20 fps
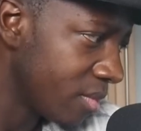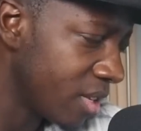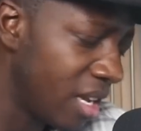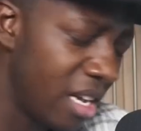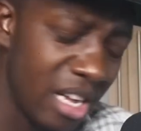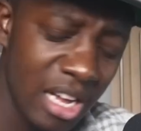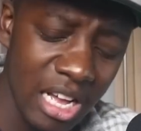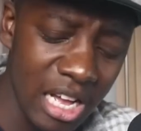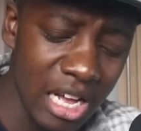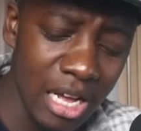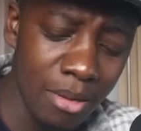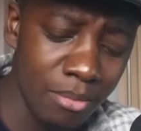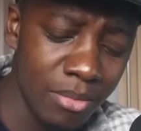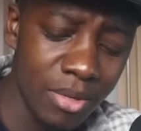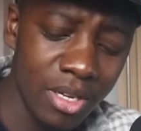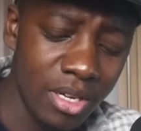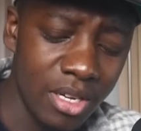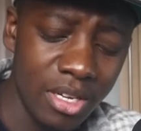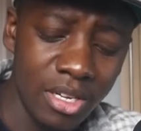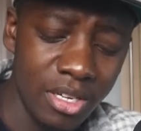
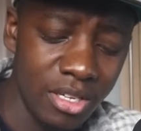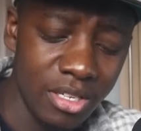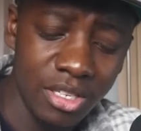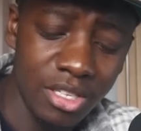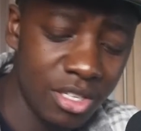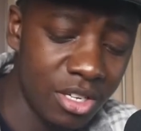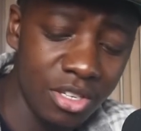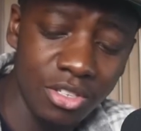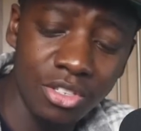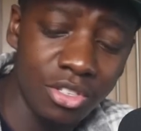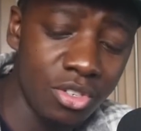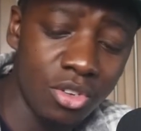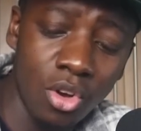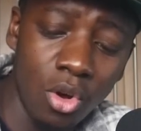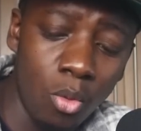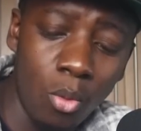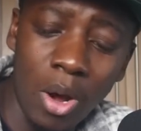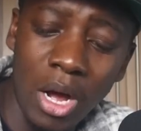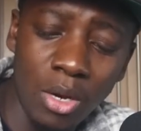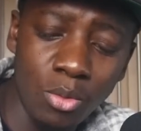You can just
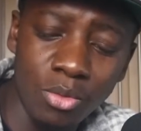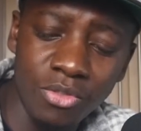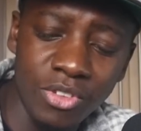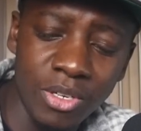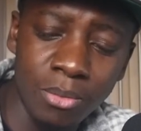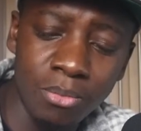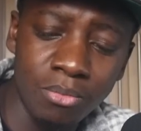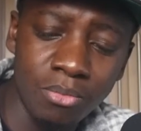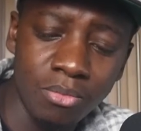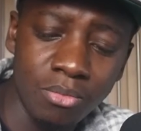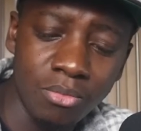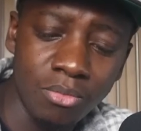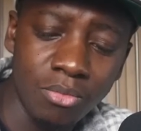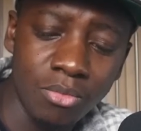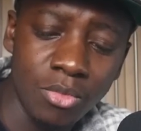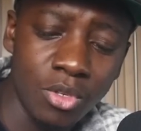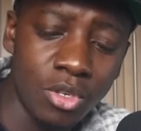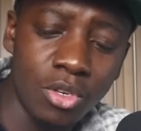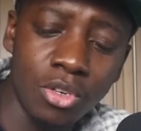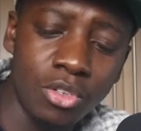go wild with it.
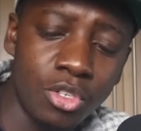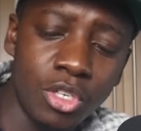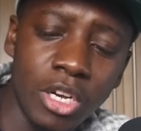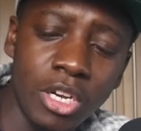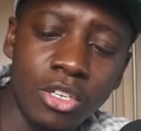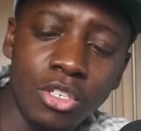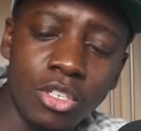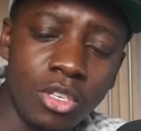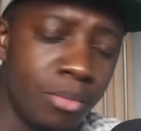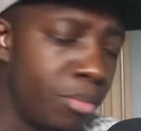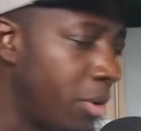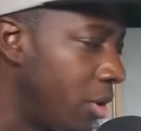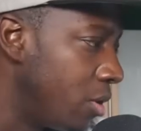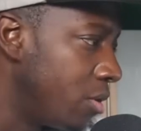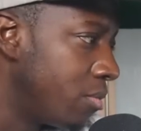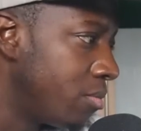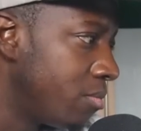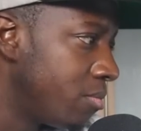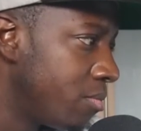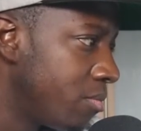You could change the
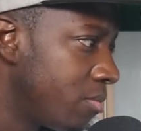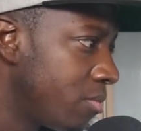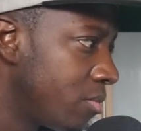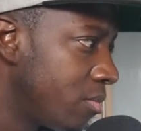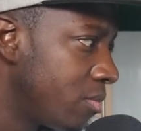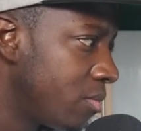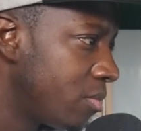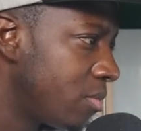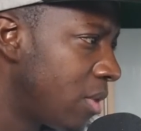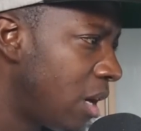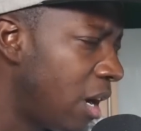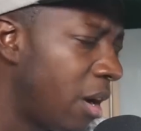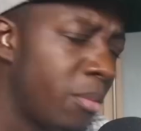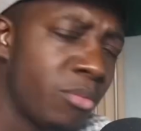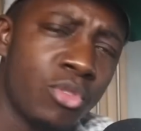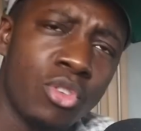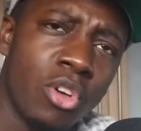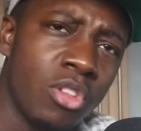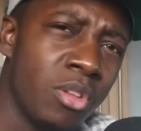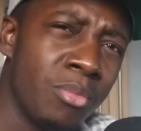button.
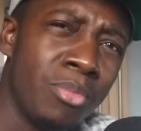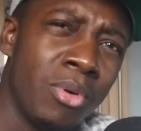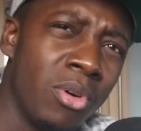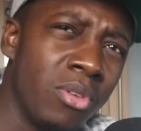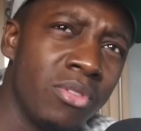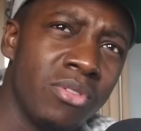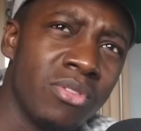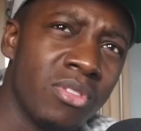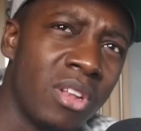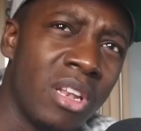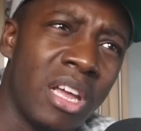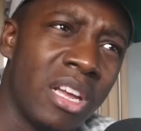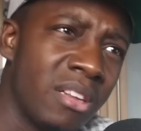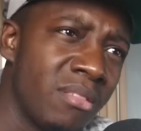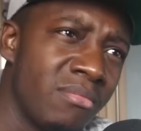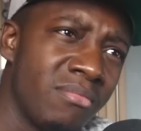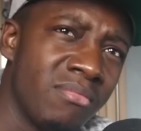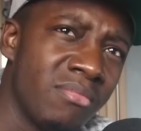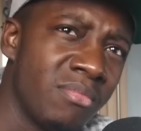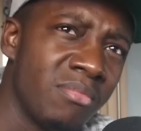I'm sure the buttons are like
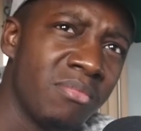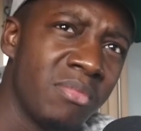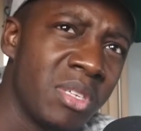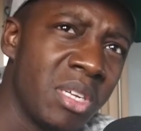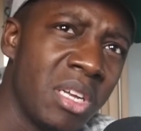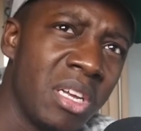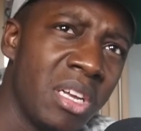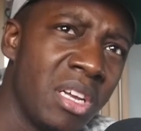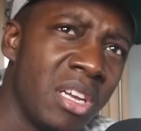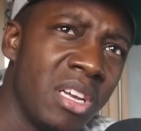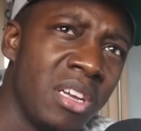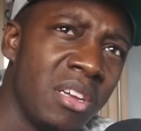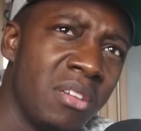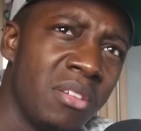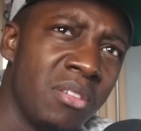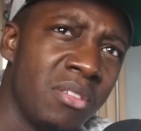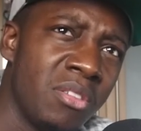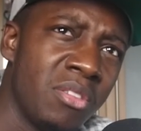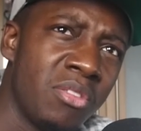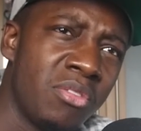
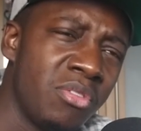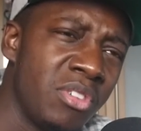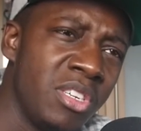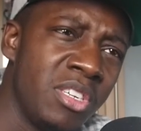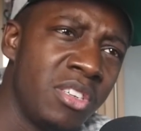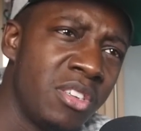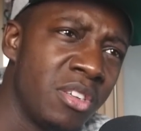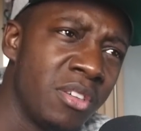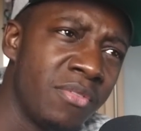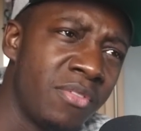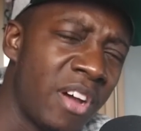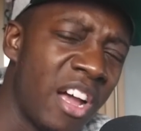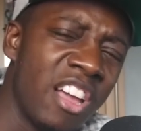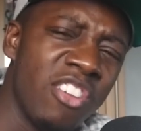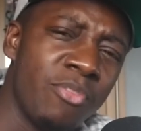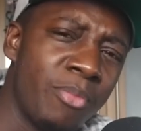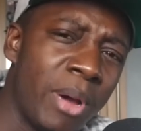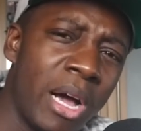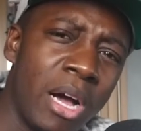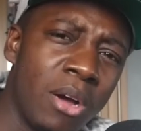£3 to
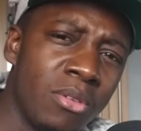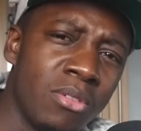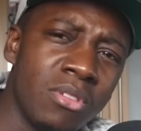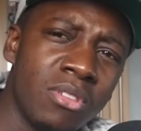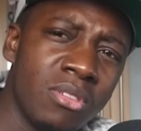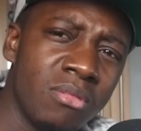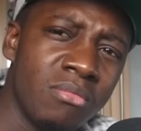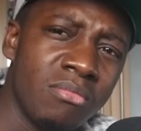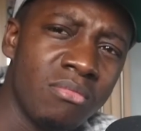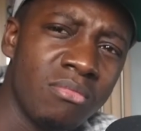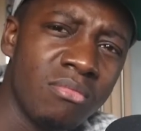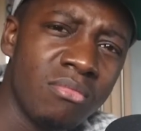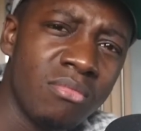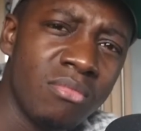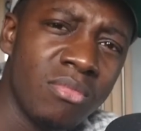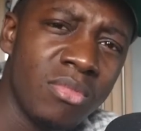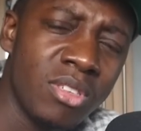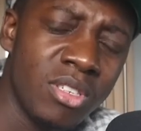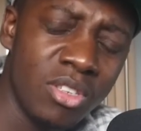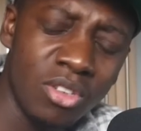£5,
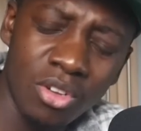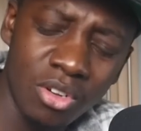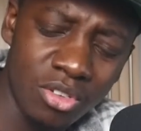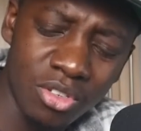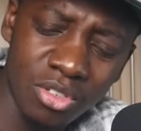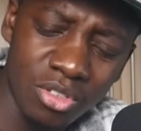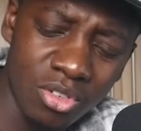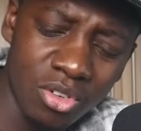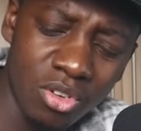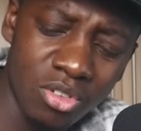you know, just to